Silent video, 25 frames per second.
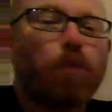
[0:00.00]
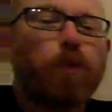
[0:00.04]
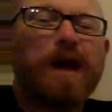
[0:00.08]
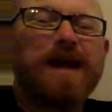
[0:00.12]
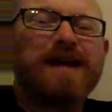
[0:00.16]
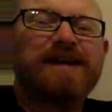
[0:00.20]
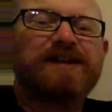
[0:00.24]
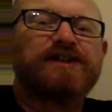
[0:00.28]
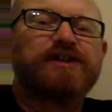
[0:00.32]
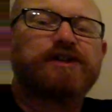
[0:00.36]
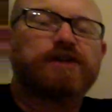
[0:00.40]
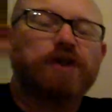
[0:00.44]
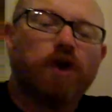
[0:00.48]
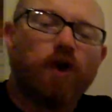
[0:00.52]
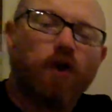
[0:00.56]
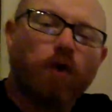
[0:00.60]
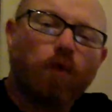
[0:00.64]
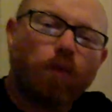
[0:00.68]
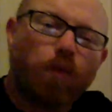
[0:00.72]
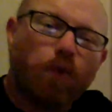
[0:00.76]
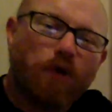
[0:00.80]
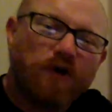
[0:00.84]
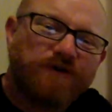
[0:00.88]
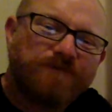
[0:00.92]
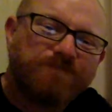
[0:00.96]
Which
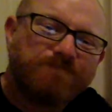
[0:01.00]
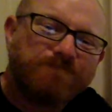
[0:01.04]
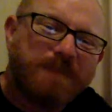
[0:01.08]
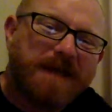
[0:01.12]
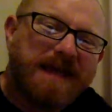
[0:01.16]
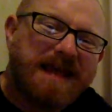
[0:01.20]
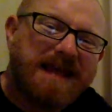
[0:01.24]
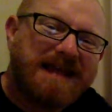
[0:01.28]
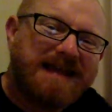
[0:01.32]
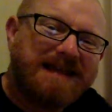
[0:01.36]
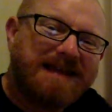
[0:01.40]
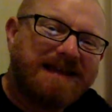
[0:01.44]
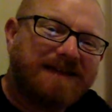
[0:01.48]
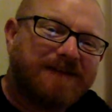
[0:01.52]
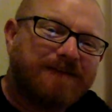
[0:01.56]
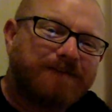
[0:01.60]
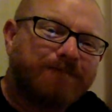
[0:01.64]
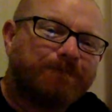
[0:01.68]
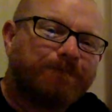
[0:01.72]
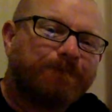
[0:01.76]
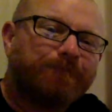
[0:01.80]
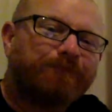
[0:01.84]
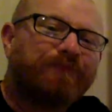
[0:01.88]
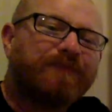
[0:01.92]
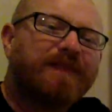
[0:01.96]
would mean
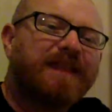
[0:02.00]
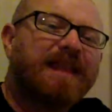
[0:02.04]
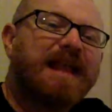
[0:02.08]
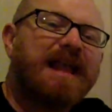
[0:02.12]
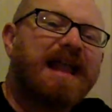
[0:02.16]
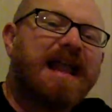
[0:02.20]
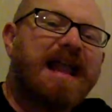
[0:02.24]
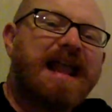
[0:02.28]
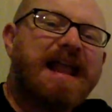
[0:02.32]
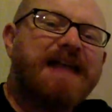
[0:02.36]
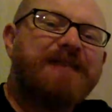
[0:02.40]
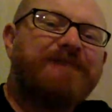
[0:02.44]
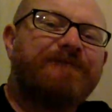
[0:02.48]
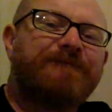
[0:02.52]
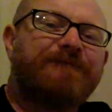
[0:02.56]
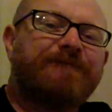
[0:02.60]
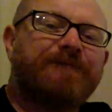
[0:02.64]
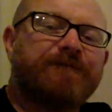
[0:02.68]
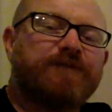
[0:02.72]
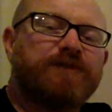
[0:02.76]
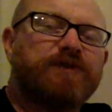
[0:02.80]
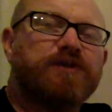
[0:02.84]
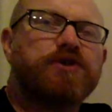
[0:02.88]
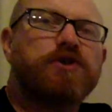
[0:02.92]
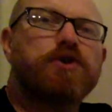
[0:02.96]
if
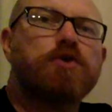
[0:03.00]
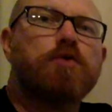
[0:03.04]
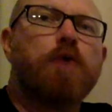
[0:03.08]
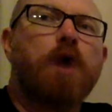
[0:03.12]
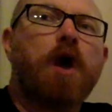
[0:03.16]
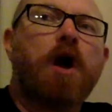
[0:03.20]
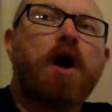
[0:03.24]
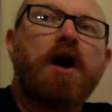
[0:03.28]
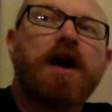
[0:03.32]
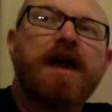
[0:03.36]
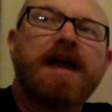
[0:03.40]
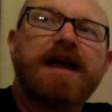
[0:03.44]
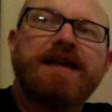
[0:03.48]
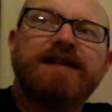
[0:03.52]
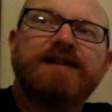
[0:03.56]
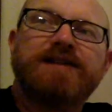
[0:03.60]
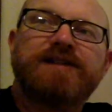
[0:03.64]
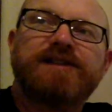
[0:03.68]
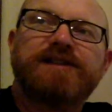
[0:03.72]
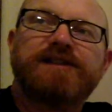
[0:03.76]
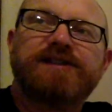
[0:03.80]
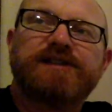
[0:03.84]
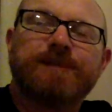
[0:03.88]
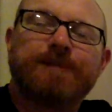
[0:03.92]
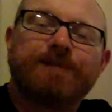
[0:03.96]
you are
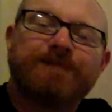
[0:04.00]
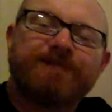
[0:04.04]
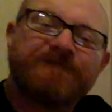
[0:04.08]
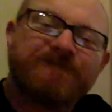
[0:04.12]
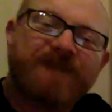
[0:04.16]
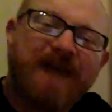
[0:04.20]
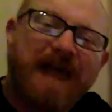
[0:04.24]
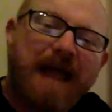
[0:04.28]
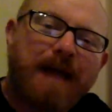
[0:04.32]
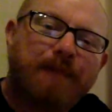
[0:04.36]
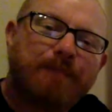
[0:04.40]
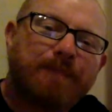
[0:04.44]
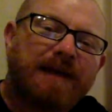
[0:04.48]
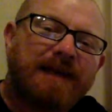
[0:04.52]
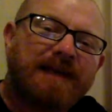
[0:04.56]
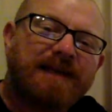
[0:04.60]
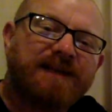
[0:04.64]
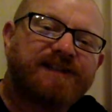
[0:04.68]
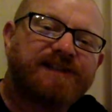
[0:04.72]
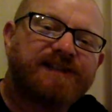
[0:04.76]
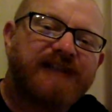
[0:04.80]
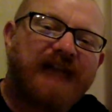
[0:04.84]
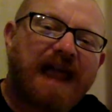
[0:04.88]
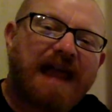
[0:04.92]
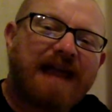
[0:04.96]
into some family
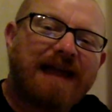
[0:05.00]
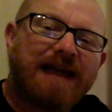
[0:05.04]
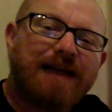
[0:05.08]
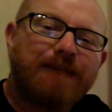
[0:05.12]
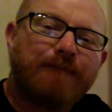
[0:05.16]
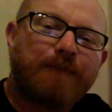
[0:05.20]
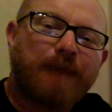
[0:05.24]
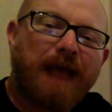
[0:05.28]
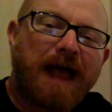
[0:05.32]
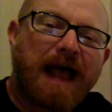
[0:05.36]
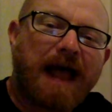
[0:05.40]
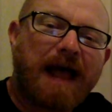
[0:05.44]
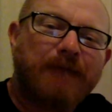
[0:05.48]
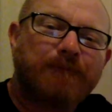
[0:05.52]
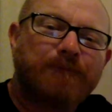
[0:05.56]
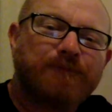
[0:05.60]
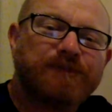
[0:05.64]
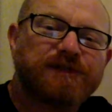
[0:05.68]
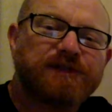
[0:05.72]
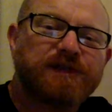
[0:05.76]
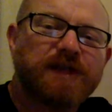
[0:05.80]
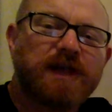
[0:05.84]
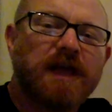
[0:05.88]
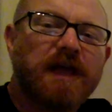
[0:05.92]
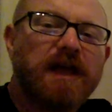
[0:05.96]
sailing,
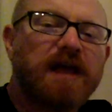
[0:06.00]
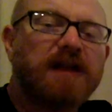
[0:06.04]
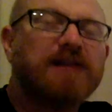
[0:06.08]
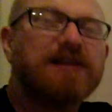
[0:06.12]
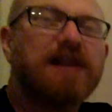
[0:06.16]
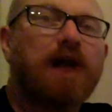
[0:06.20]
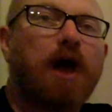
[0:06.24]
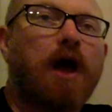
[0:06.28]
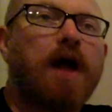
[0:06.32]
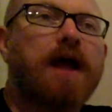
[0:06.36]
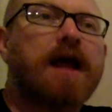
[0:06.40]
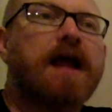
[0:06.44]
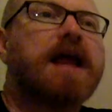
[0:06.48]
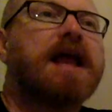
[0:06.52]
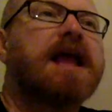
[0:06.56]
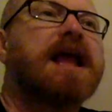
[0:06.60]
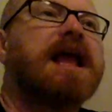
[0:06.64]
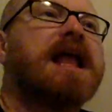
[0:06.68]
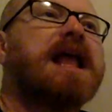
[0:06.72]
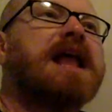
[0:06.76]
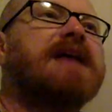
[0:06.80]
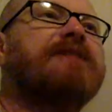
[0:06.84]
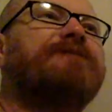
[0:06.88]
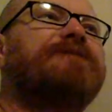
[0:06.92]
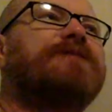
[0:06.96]
perhaps, like
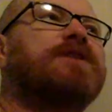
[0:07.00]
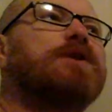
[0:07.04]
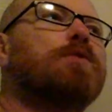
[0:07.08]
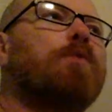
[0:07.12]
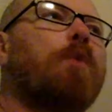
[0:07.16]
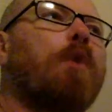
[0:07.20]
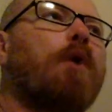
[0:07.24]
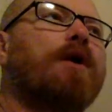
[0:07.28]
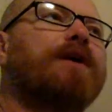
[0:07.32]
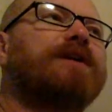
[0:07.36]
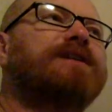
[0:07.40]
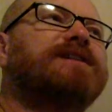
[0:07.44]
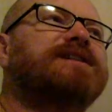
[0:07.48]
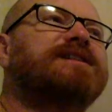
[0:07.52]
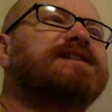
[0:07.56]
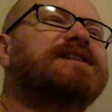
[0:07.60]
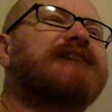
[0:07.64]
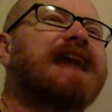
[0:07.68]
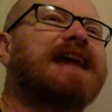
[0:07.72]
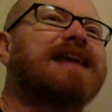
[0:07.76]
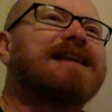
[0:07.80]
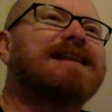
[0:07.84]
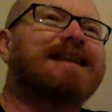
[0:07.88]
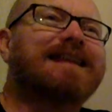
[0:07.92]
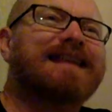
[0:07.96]
if you wanted to
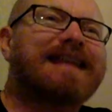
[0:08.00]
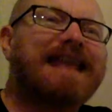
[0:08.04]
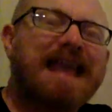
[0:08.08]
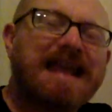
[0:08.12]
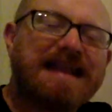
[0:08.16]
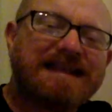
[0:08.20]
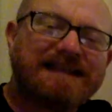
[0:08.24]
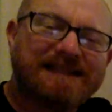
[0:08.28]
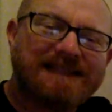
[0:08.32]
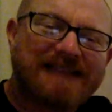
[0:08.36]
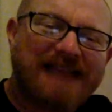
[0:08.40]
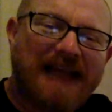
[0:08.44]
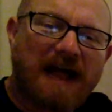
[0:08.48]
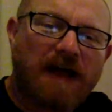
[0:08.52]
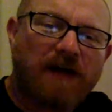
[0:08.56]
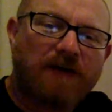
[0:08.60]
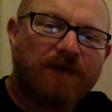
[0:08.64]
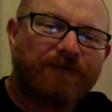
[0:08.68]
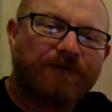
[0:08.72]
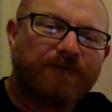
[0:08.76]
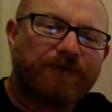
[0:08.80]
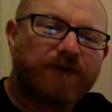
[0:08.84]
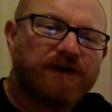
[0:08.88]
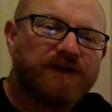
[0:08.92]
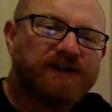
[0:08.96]
take the kids
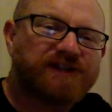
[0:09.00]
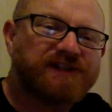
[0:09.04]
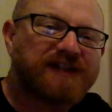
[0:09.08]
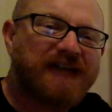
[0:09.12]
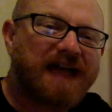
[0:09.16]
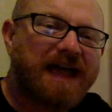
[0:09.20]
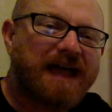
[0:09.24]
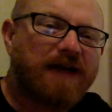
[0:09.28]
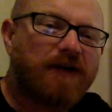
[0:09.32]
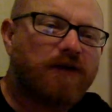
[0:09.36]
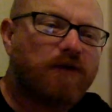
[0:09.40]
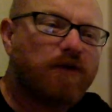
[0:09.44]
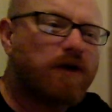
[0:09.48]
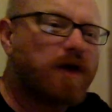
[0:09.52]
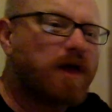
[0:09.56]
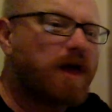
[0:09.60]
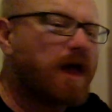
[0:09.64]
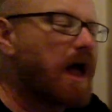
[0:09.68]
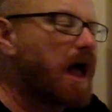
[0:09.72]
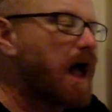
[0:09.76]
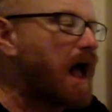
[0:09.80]
out for a sail,